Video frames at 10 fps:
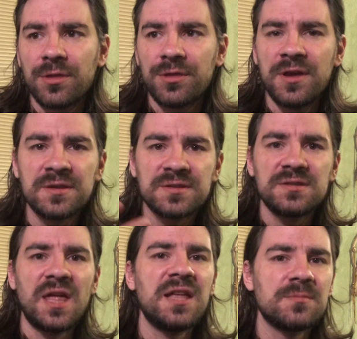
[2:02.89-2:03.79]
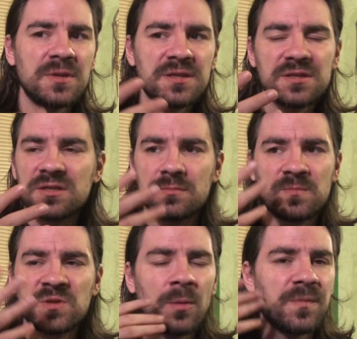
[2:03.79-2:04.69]
things statements
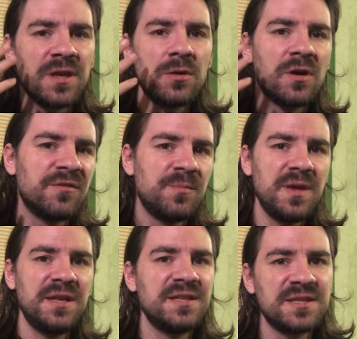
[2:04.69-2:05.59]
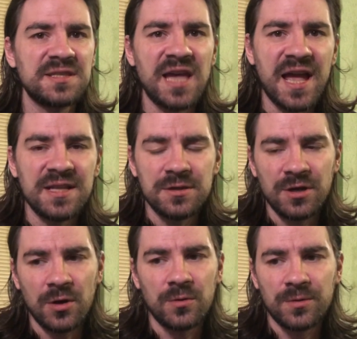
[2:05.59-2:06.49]
something you have been said you
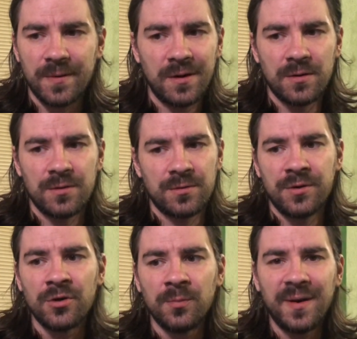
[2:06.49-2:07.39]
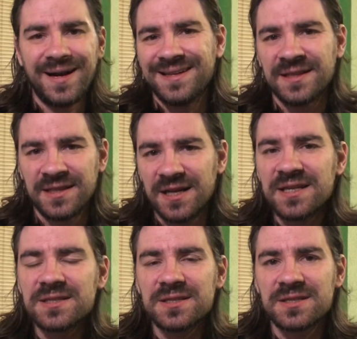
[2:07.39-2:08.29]
know or, or your partner
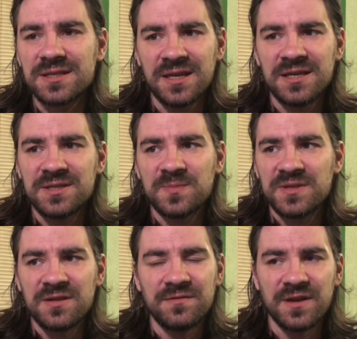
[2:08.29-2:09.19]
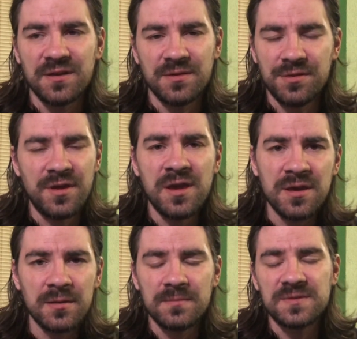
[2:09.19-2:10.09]
does a specific
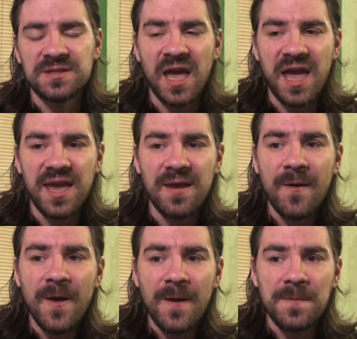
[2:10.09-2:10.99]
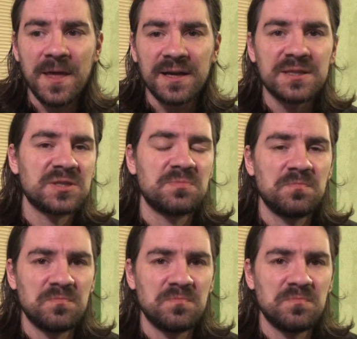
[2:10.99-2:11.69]
thing say that